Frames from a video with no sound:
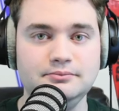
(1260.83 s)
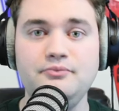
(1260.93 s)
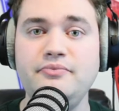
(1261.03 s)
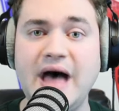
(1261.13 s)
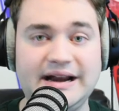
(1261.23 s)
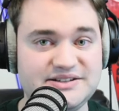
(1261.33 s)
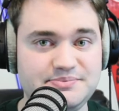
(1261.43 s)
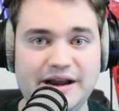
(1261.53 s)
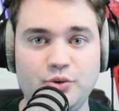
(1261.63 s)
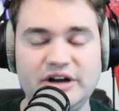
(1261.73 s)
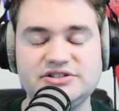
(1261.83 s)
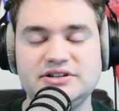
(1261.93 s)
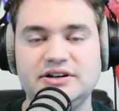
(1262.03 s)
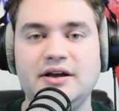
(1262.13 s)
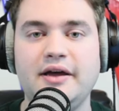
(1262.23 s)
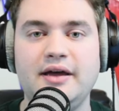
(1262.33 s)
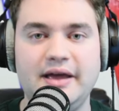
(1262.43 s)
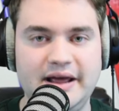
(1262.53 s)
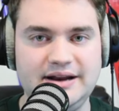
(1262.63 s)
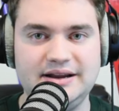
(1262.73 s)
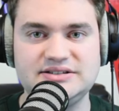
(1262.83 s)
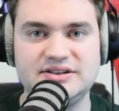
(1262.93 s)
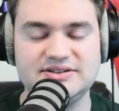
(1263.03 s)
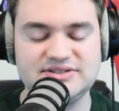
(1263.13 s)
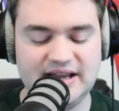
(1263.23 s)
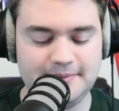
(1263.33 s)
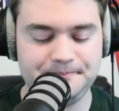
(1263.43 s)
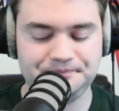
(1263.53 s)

That is my question heading into this game.